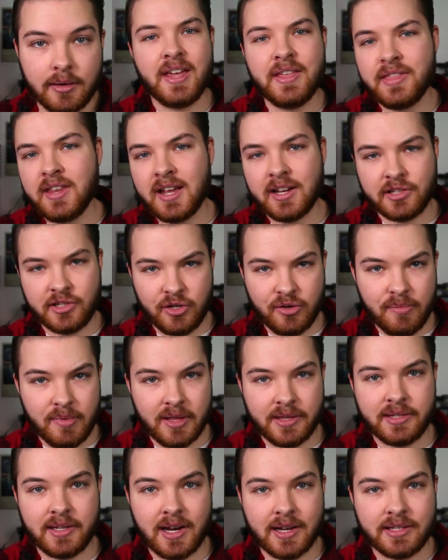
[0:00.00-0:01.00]
In the next 2
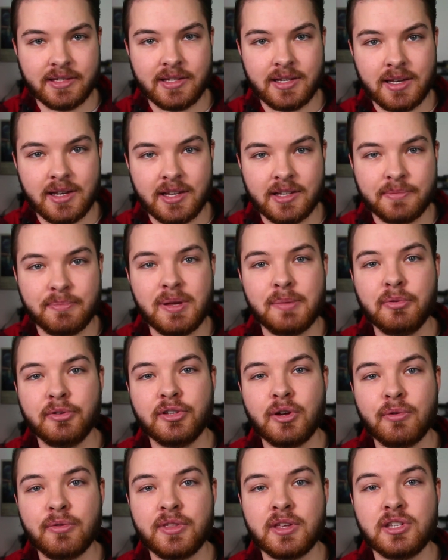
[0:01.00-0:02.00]
myths that I see is people
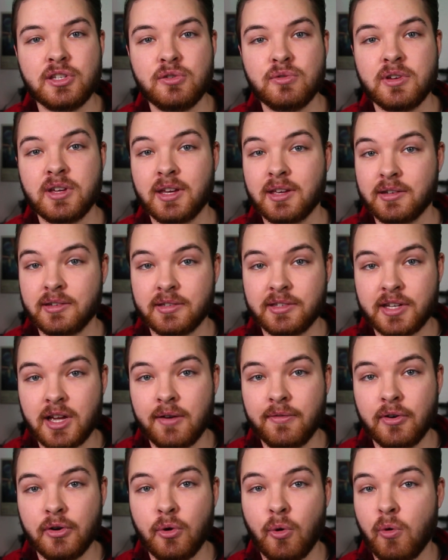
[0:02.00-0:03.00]
don't think you can get discovered